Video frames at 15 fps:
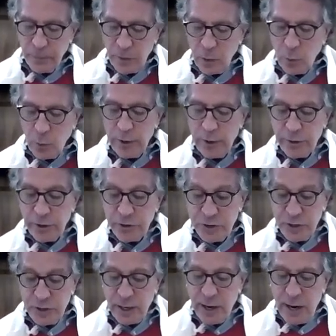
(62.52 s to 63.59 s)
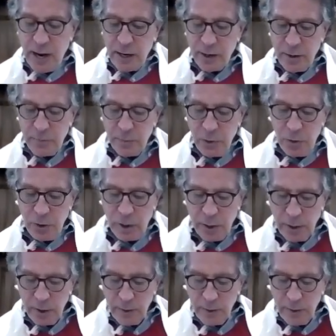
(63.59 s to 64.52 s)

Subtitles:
within the synagogue community.